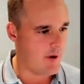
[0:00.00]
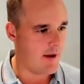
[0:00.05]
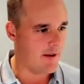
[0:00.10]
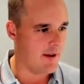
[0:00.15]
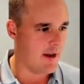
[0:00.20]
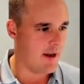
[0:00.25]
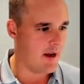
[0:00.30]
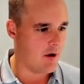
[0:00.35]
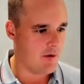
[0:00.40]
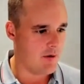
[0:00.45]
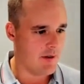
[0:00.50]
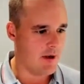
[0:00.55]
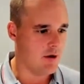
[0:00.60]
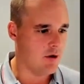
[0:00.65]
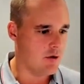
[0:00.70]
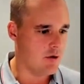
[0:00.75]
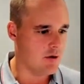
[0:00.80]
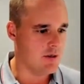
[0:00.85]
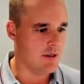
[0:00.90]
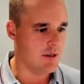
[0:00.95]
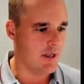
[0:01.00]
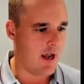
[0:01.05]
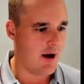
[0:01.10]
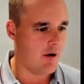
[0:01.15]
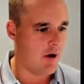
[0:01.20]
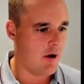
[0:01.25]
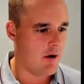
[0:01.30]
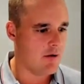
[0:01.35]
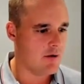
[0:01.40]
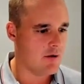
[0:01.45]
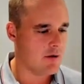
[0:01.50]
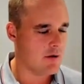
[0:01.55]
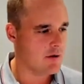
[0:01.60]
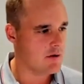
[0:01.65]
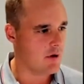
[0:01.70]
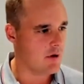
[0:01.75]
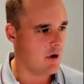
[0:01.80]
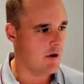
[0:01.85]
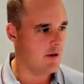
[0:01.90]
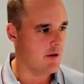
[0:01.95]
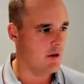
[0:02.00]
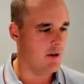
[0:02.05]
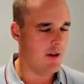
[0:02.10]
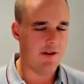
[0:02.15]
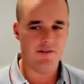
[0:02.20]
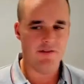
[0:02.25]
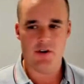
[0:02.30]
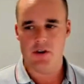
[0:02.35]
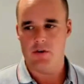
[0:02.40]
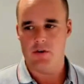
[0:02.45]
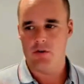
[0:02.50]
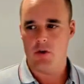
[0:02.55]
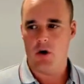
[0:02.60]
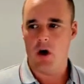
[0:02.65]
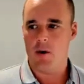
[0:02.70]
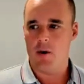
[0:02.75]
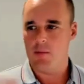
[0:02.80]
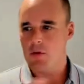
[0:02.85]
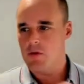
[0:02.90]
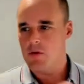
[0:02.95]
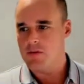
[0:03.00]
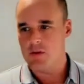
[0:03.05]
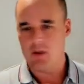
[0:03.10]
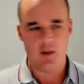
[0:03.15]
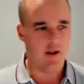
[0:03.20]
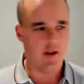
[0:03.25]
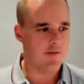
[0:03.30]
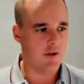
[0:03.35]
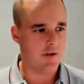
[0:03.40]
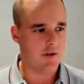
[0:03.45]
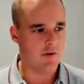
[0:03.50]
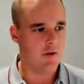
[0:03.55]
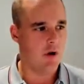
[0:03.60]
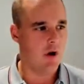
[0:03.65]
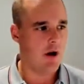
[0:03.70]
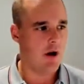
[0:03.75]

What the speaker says: button there, and then using the arrows. So the left and the right moves it left and